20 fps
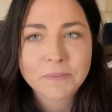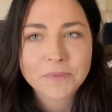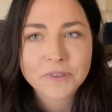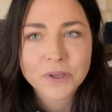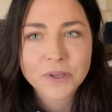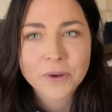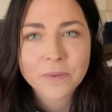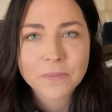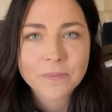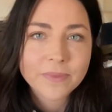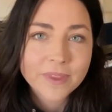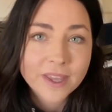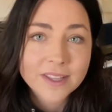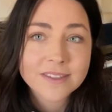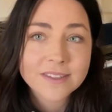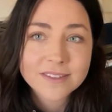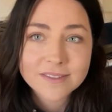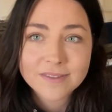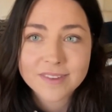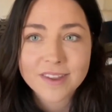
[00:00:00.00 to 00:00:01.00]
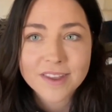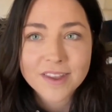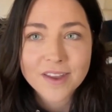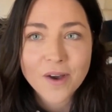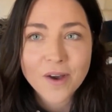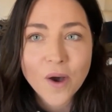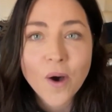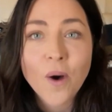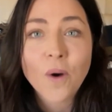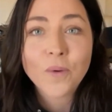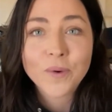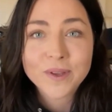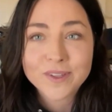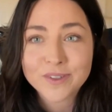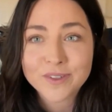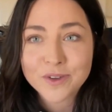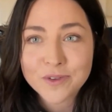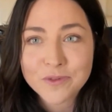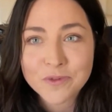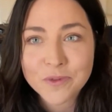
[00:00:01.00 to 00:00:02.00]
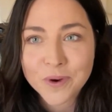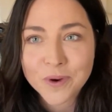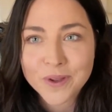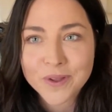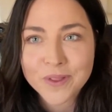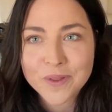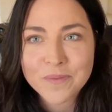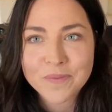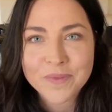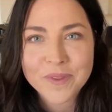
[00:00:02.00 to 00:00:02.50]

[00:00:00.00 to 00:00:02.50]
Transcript: So that's always good for you.